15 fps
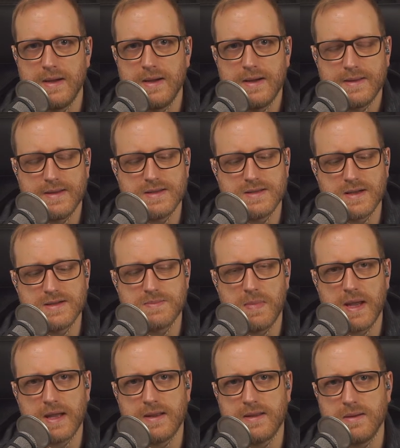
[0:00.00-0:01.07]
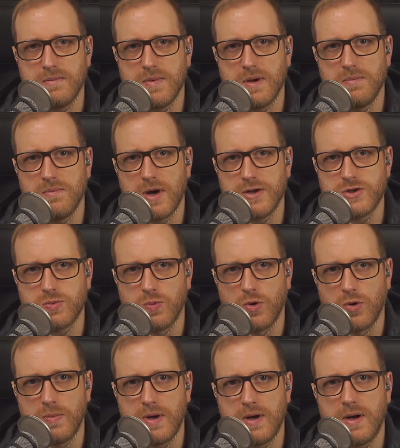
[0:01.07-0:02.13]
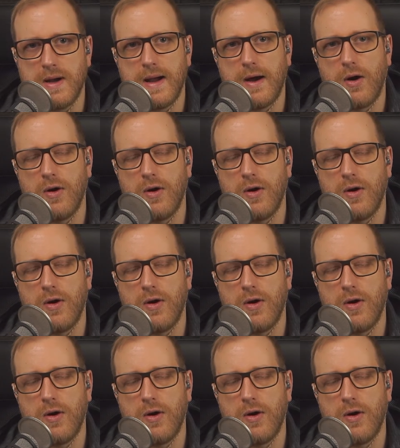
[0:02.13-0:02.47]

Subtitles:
This does make them much warmer